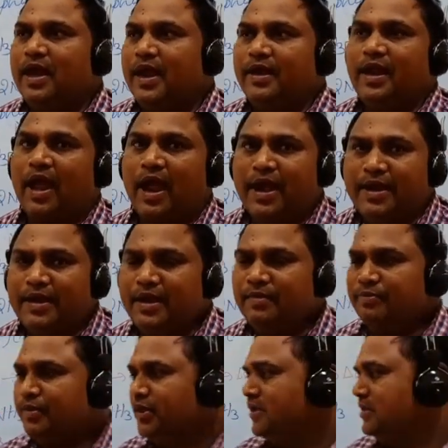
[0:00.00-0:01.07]
At high
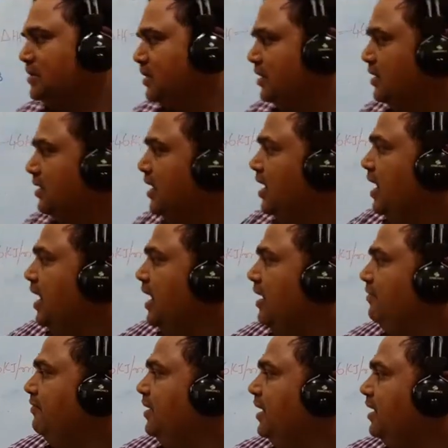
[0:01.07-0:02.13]
temperature,
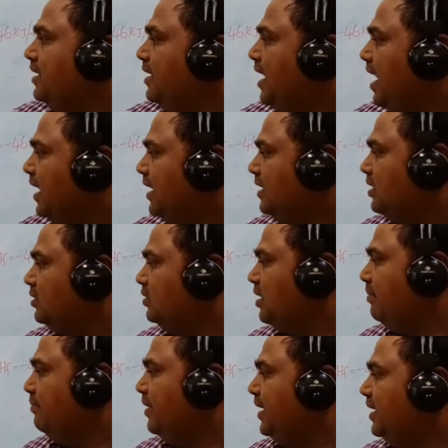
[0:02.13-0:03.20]
it will react to the
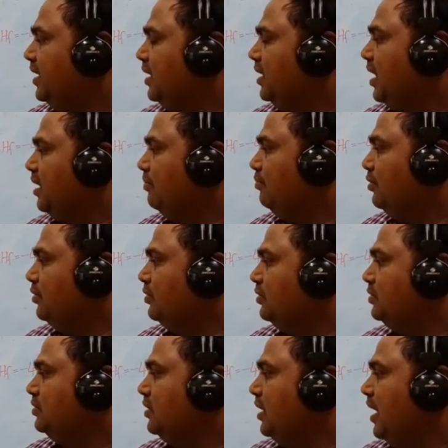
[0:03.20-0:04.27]
metal
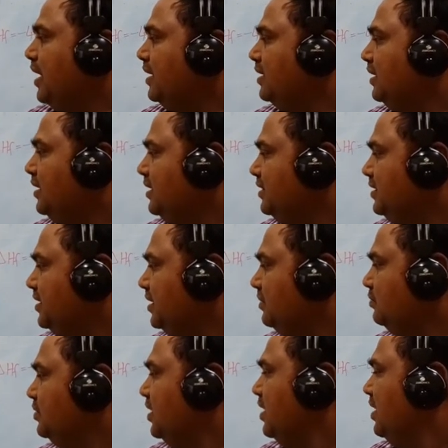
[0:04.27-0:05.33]
compounds like lithium
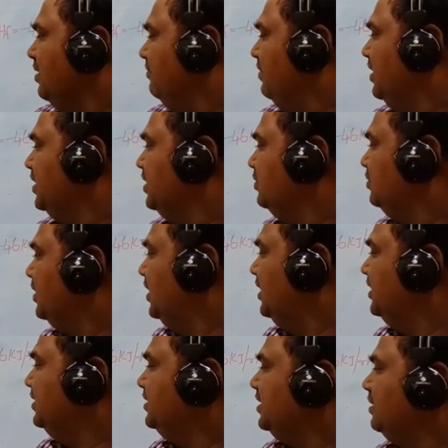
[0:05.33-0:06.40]
will give the
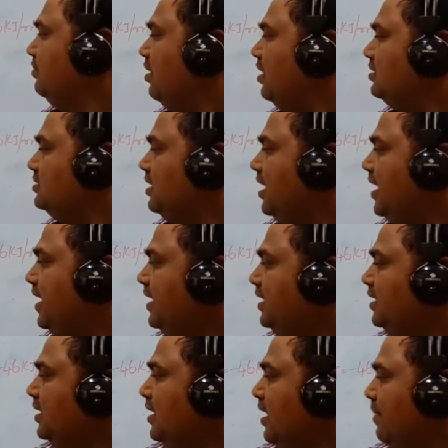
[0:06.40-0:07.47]
lithium azide,
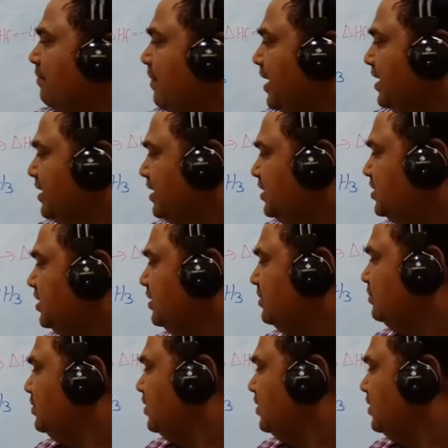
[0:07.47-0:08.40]
magnesium